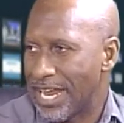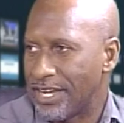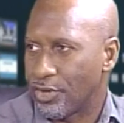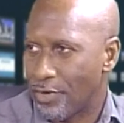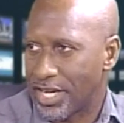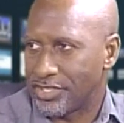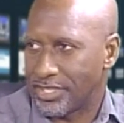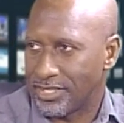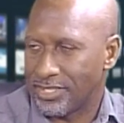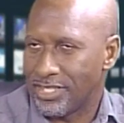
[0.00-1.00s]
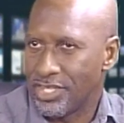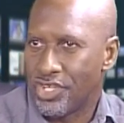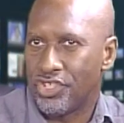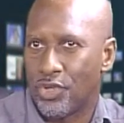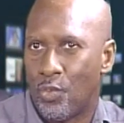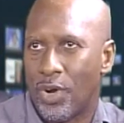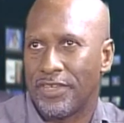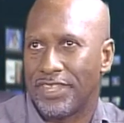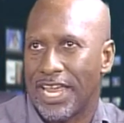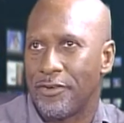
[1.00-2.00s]
and aggression. Mm-hmm. So one
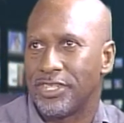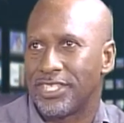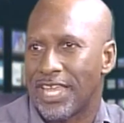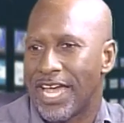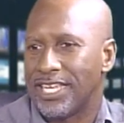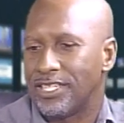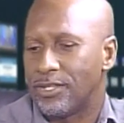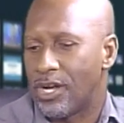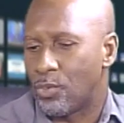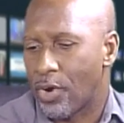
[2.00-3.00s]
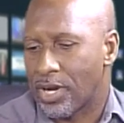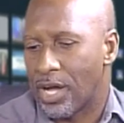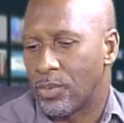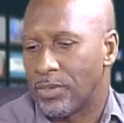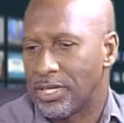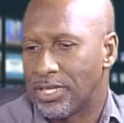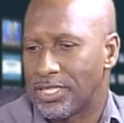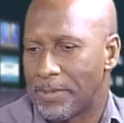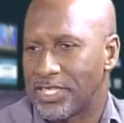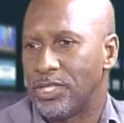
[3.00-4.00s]
of the areas that I uh, work on, uh,
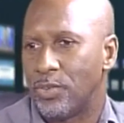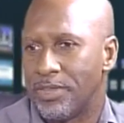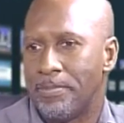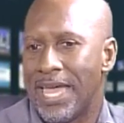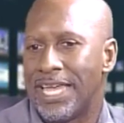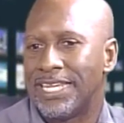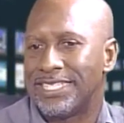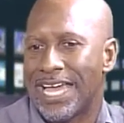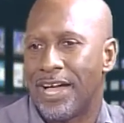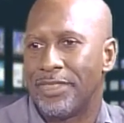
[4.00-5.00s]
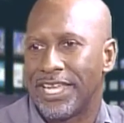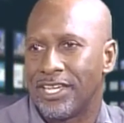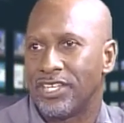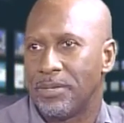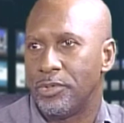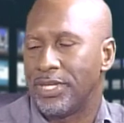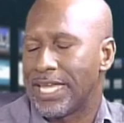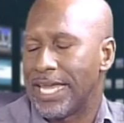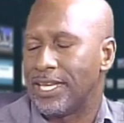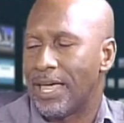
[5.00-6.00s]
especially with men, is how they can
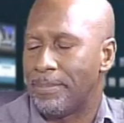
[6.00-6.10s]
communicate a lot